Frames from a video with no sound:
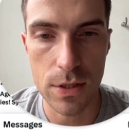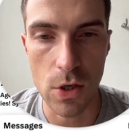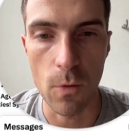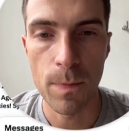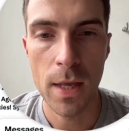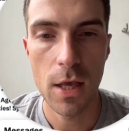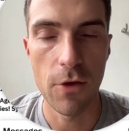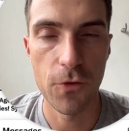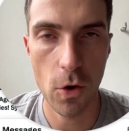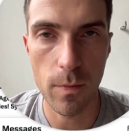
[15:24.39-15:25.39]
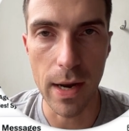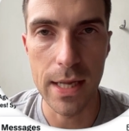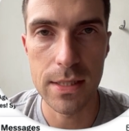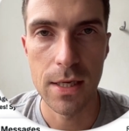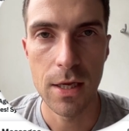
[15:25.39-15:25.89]
So if you're a
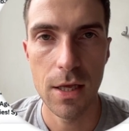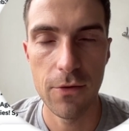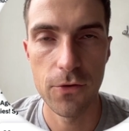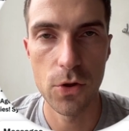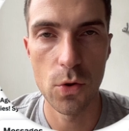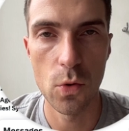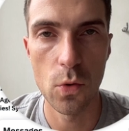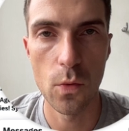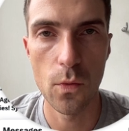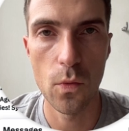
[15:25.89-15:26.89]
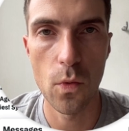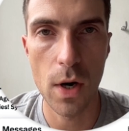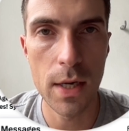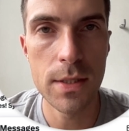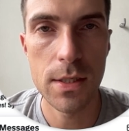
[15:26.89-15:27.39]
brand, if you
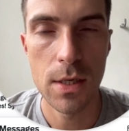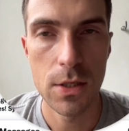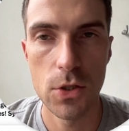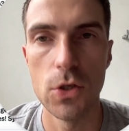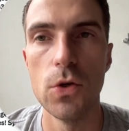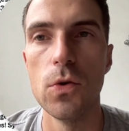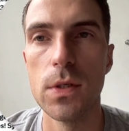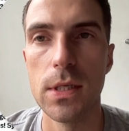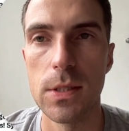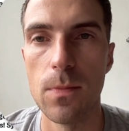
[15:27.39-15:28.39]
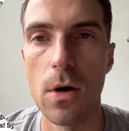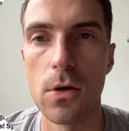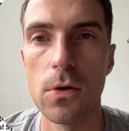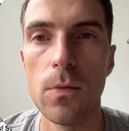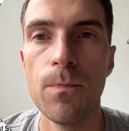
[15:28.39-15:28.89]
want to use this
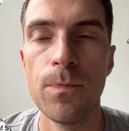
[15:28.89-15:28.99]
model